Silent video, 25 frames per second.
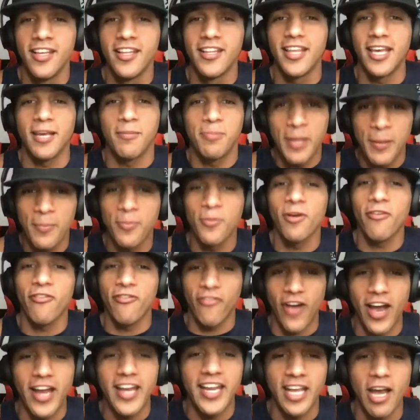Like people are
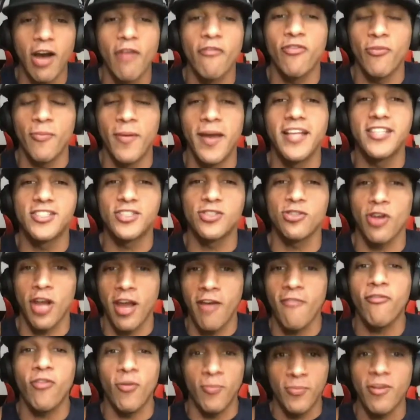finding out from my
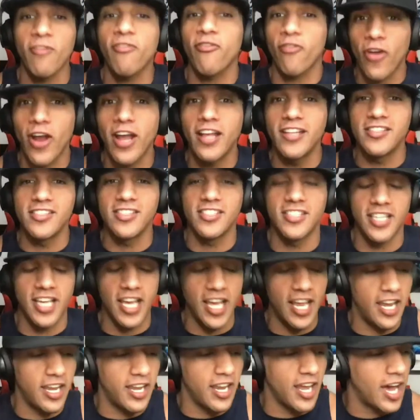Instagram from their friends,
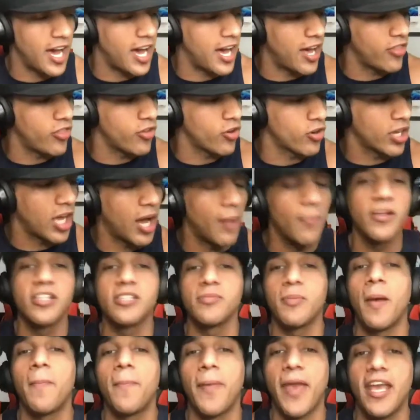and they're coming to
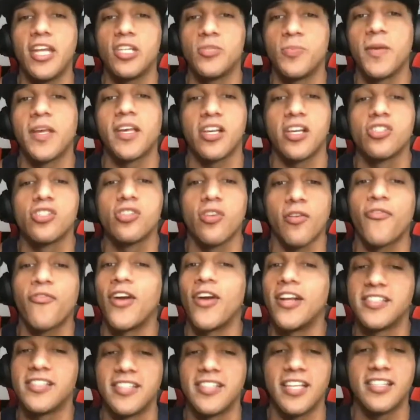my page because their
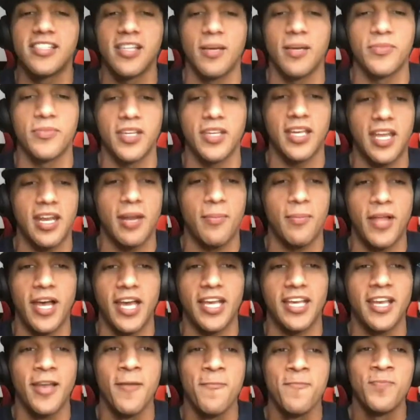friend said something. And I'm
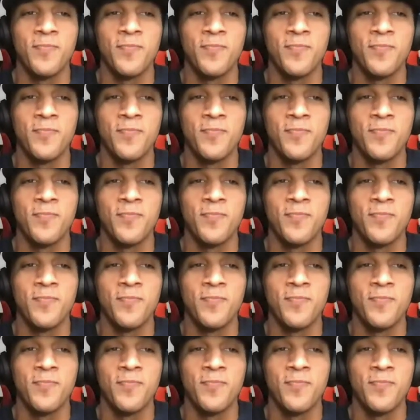like,